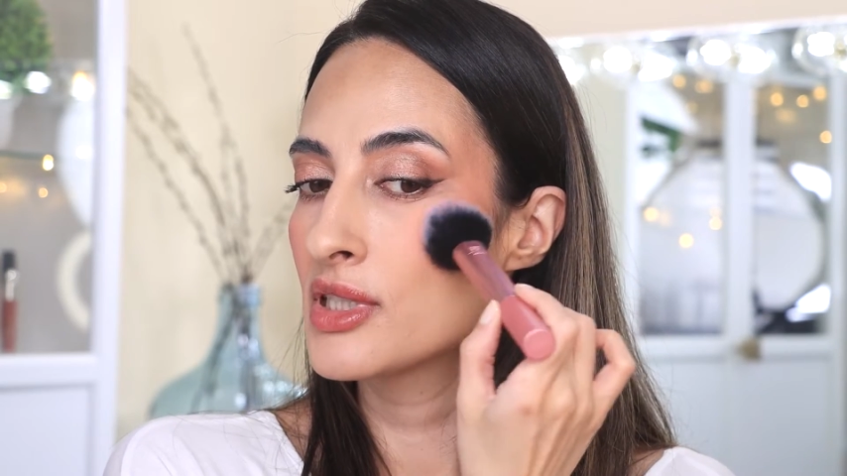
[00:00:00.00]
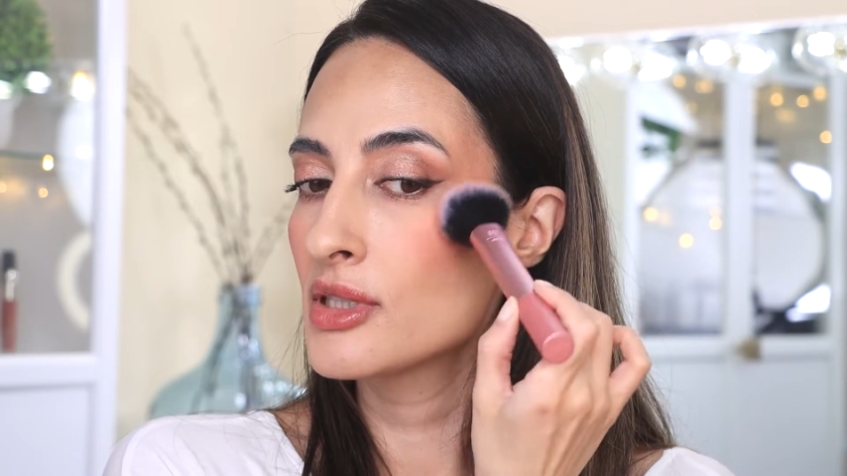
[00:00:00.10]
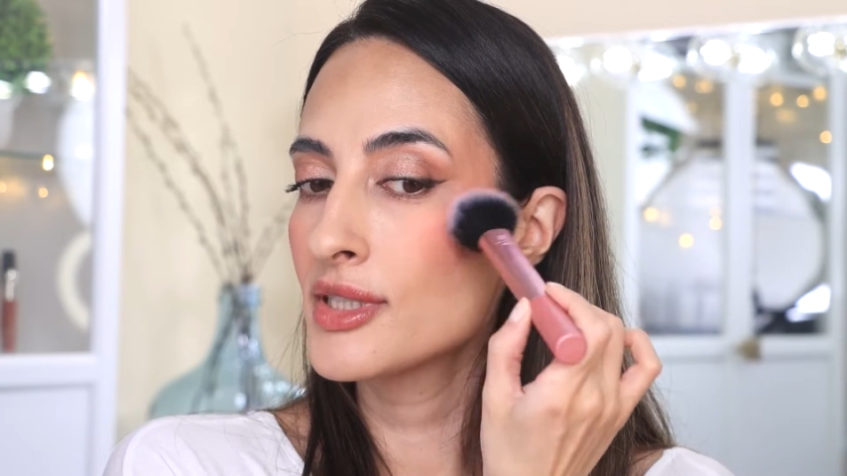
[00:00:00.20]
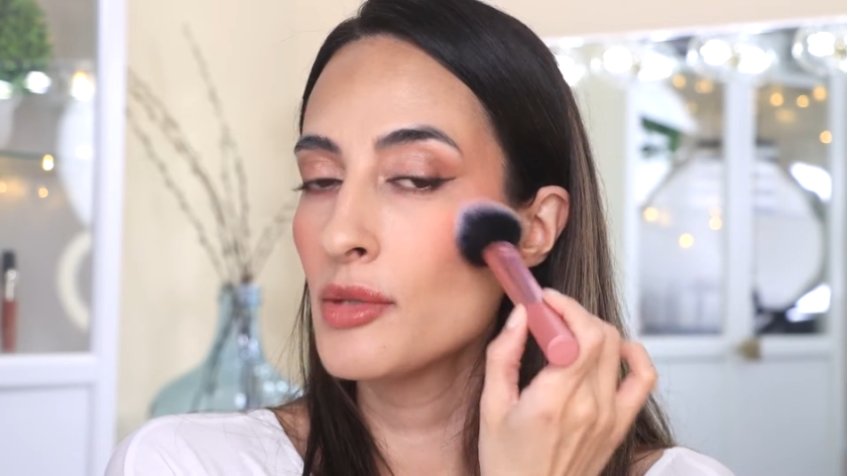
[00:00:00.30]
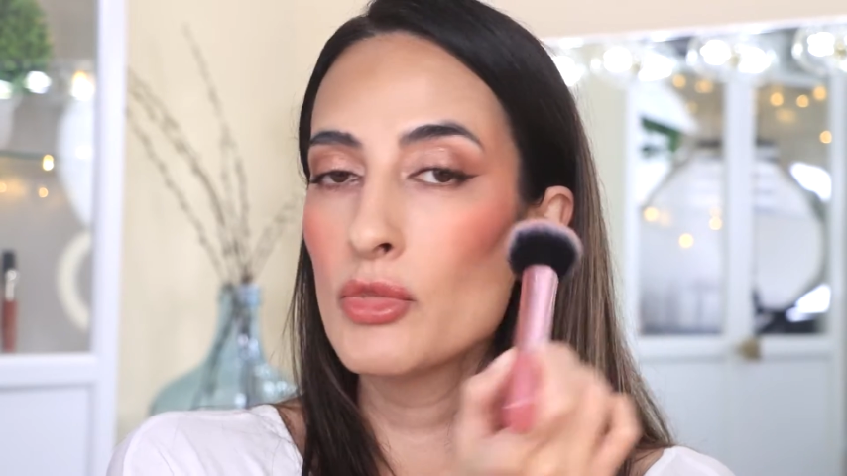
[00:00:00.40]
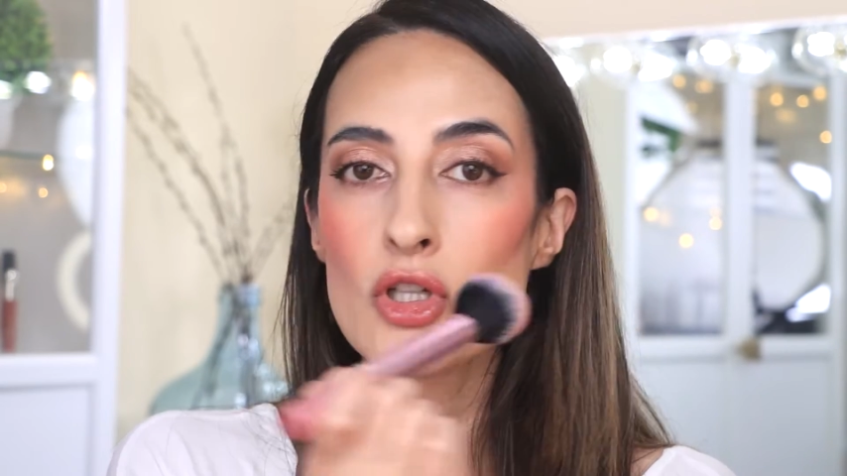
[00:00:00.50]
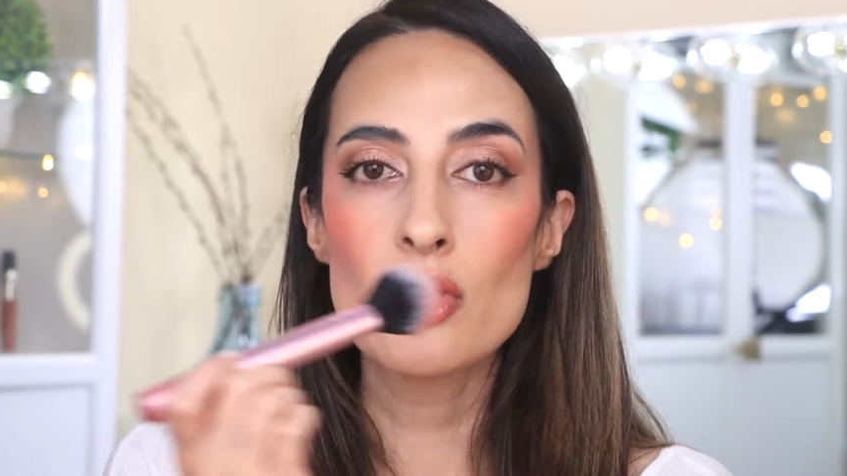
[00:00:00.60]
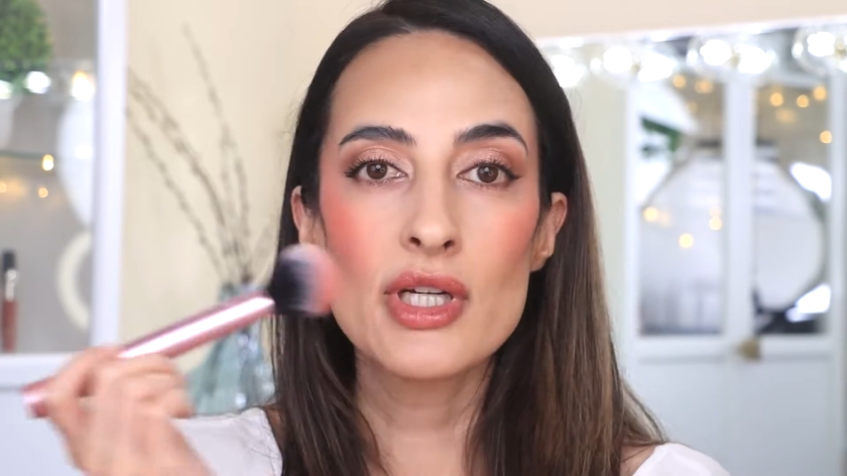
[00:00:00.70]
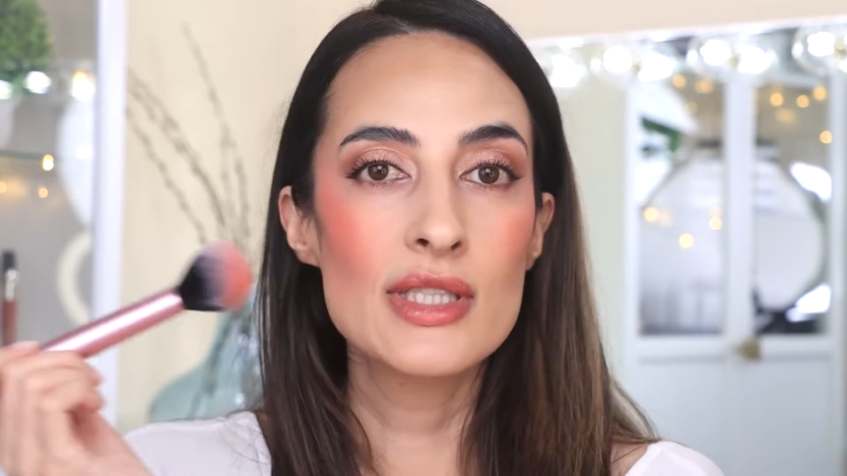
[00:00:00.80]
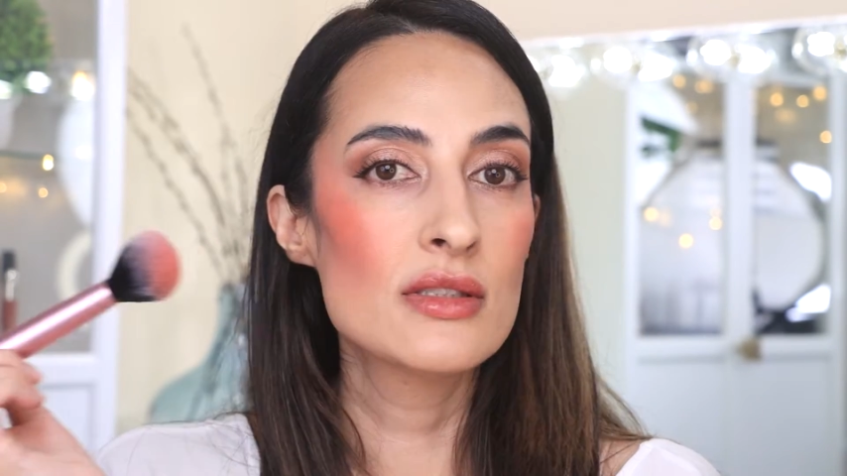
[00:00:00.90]

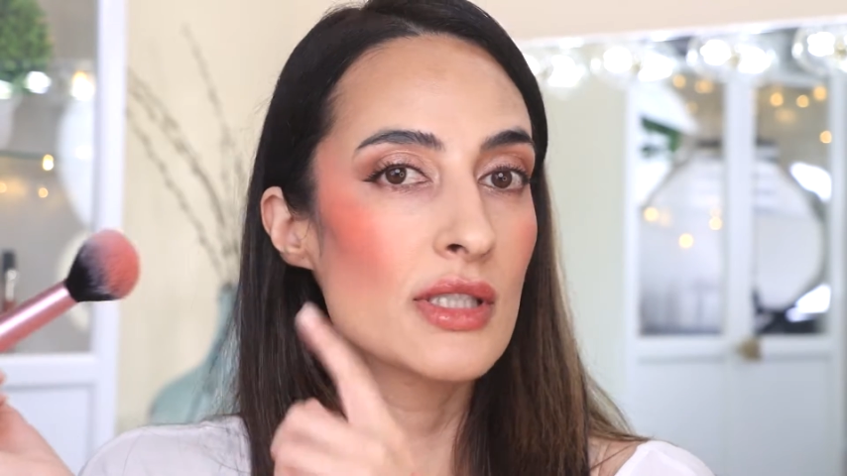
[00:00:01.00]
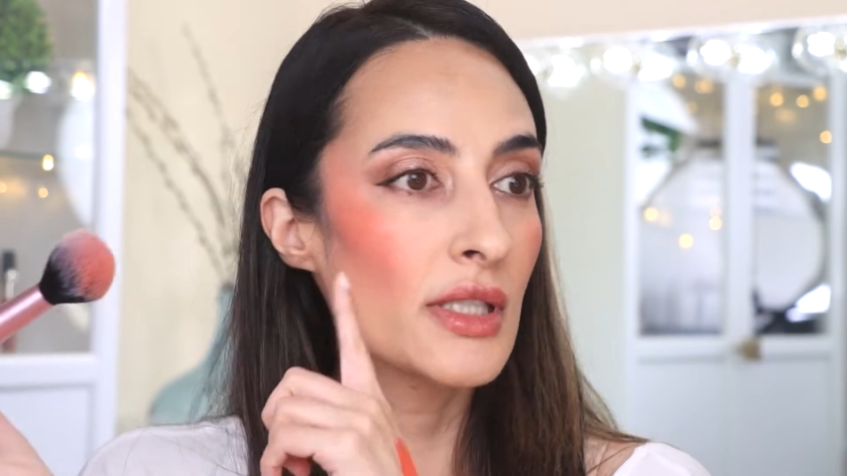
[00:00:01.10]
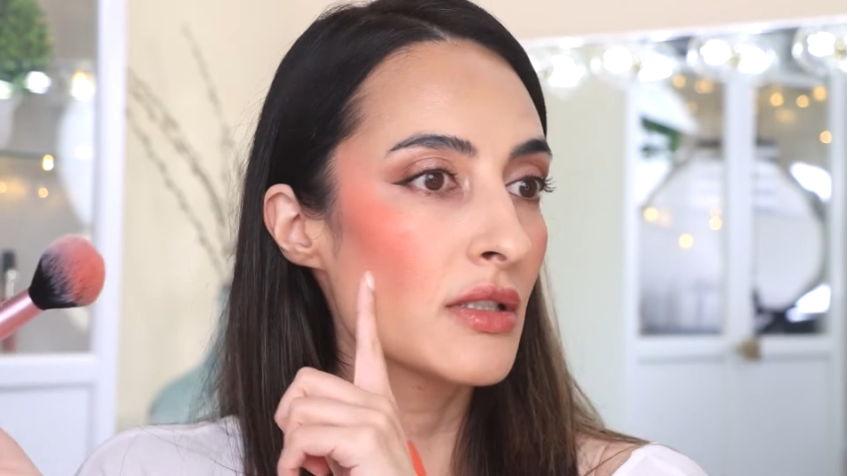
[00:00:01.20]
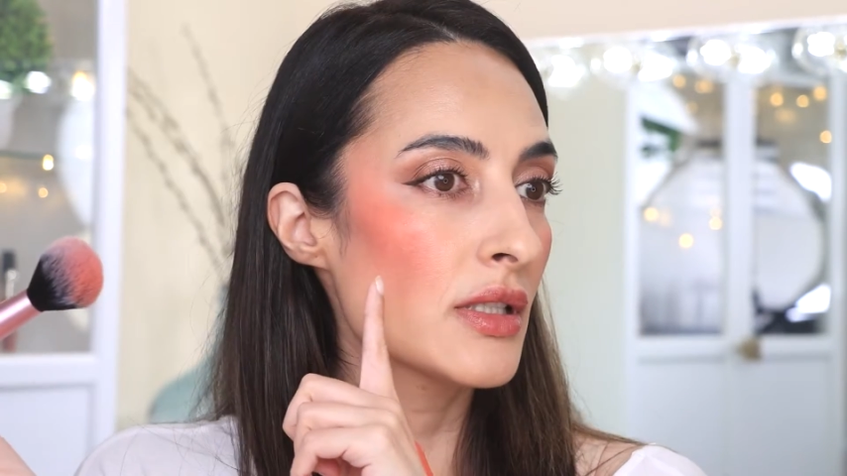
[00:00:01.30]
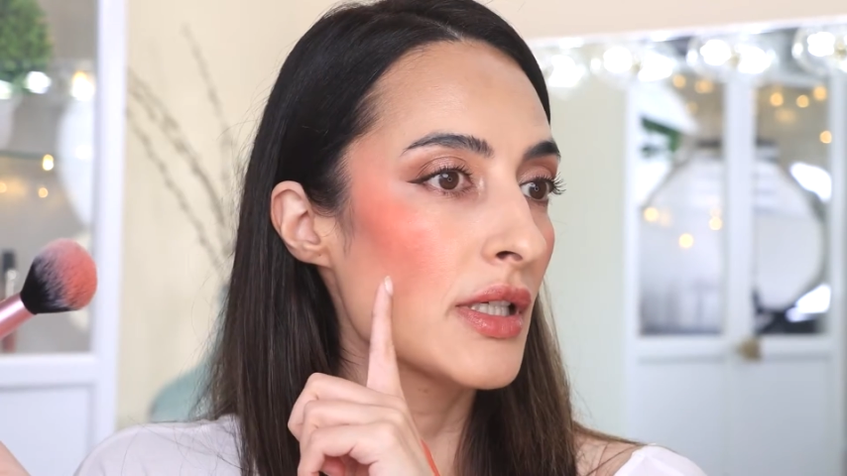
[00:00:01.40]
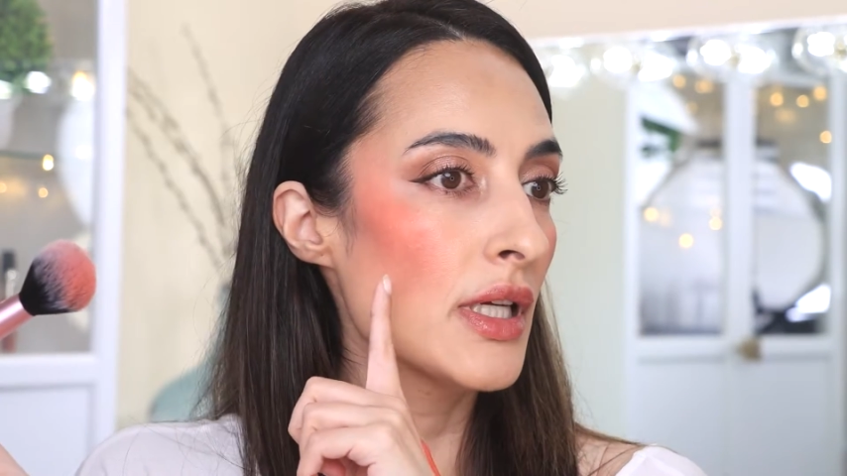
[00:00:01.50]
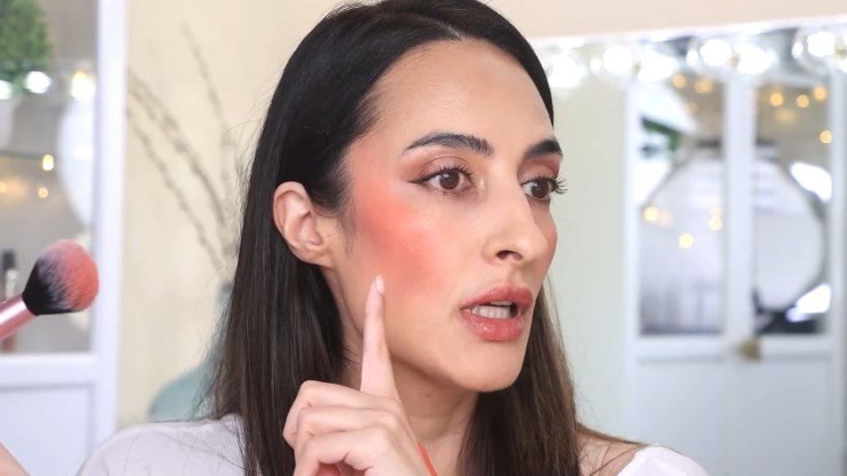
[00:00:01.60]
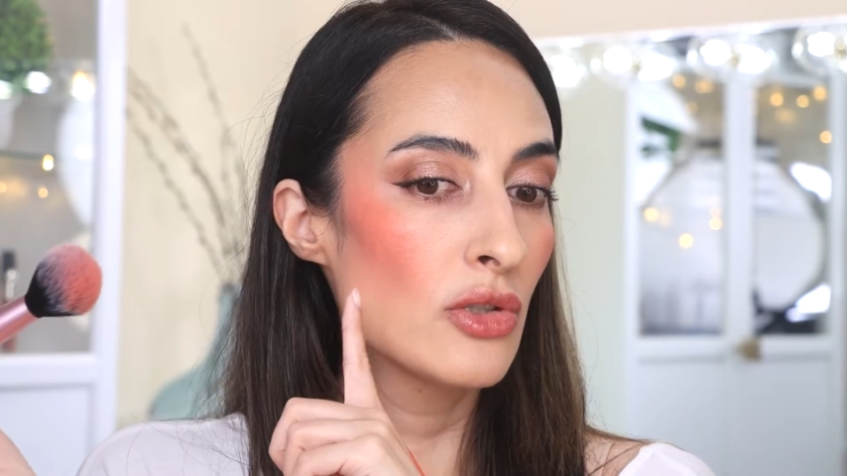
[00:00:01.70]
similar intensity